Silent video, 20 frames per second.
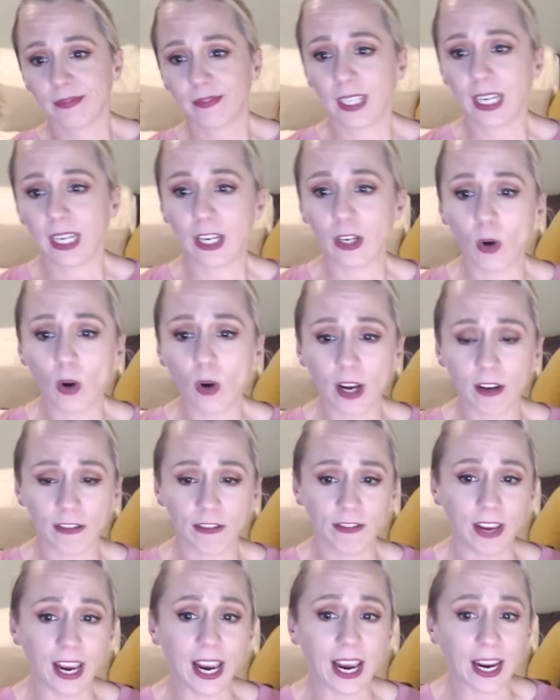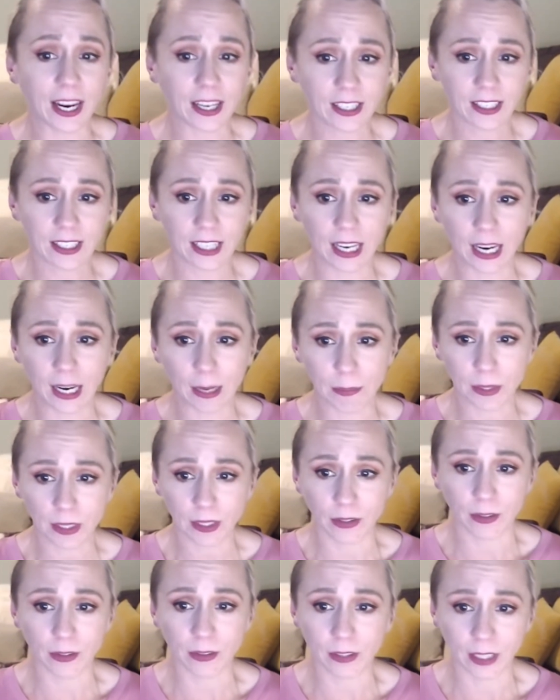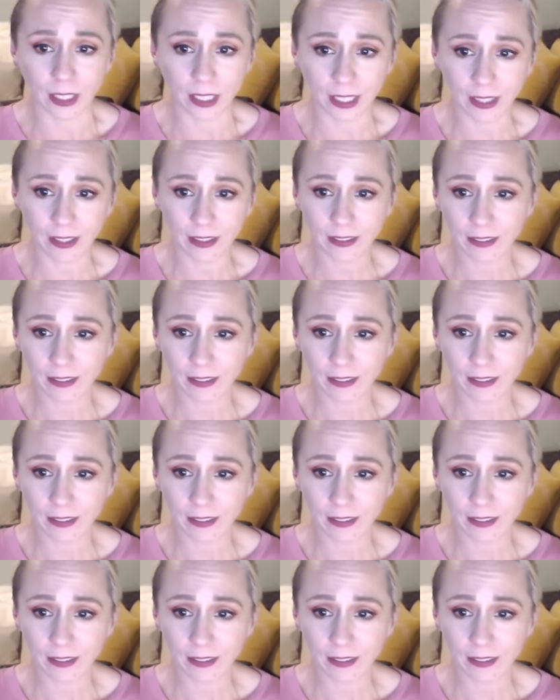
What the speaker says: I go off facts, absolutely.